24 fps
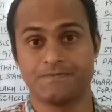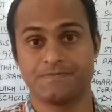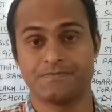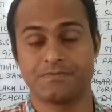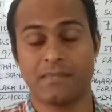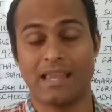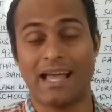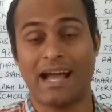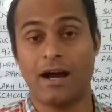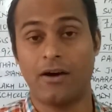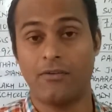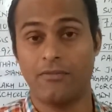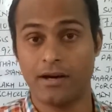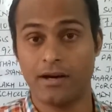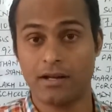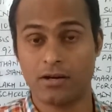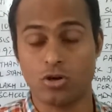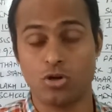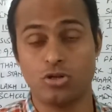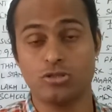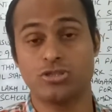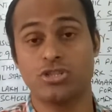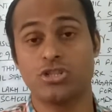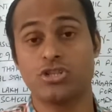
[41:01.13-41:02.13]
our
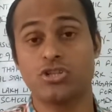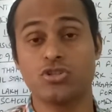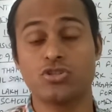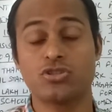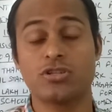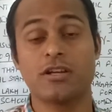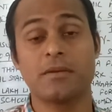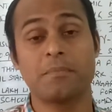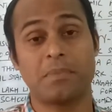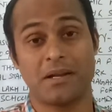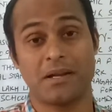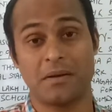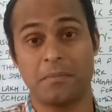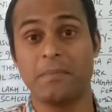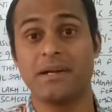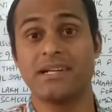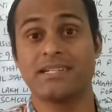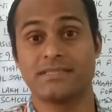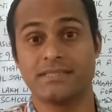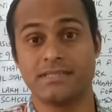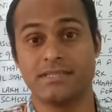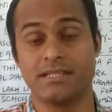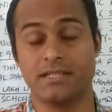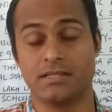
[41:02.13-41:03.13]
constitution permits
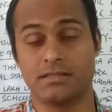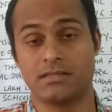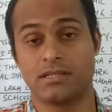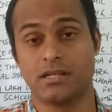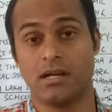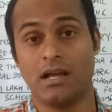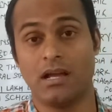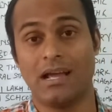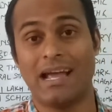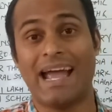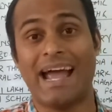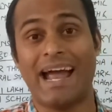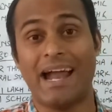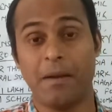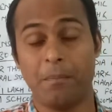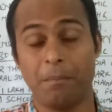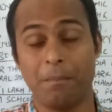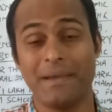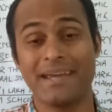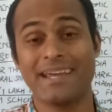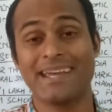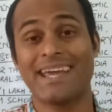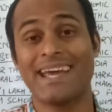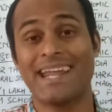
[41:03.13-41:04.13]
this, and
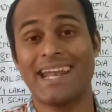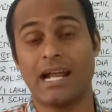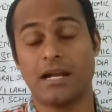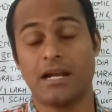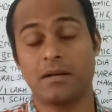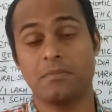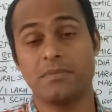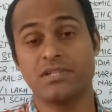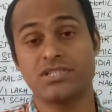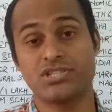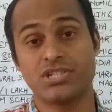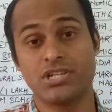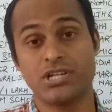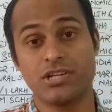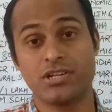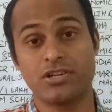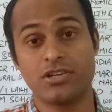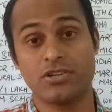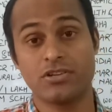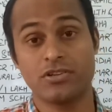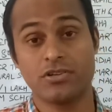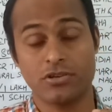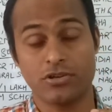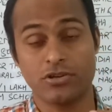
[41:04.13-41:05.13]
being an
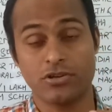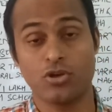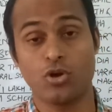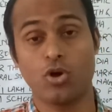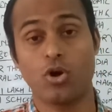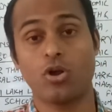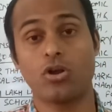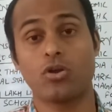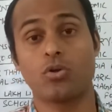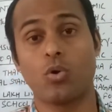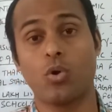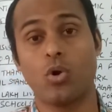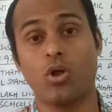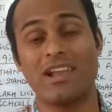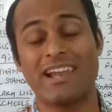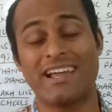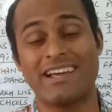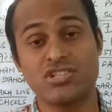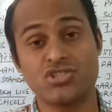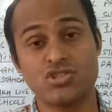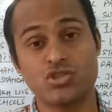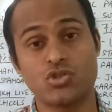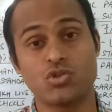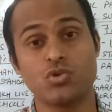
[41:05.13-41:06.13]
administrator, your role
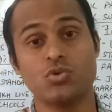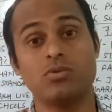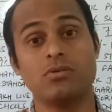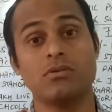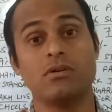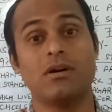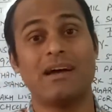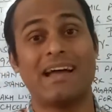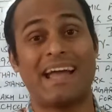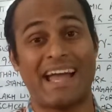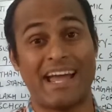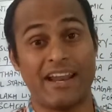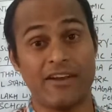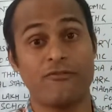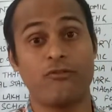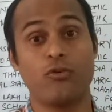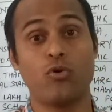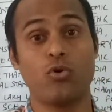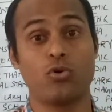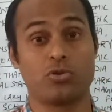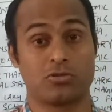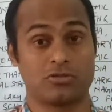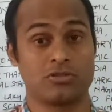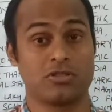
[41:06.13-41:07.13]
is to enforce.
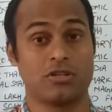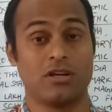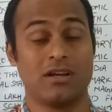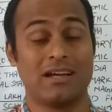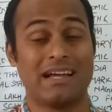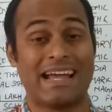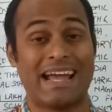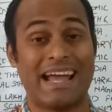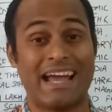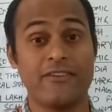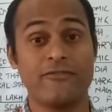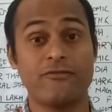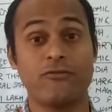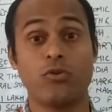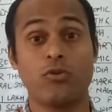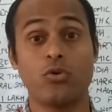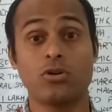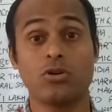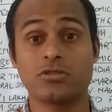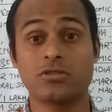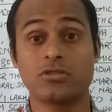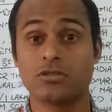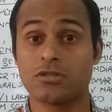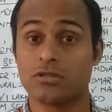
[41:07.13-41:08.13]

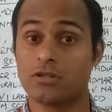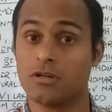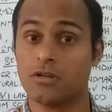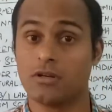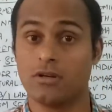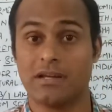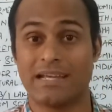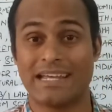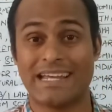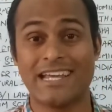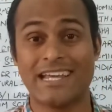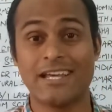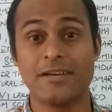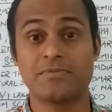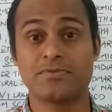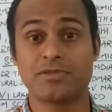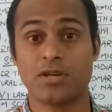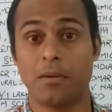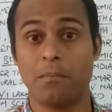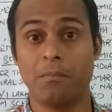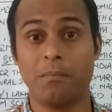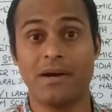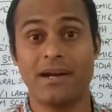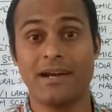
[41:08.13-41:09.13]
If
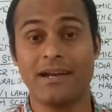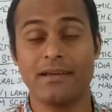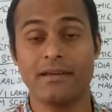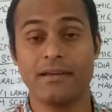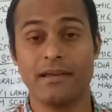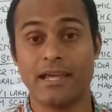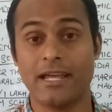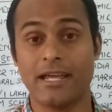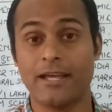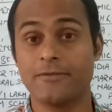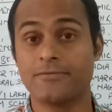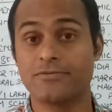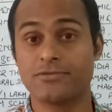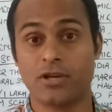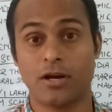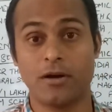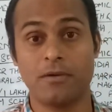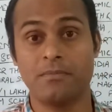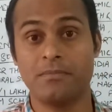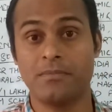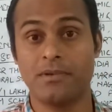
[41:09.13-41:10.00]
somebody, if some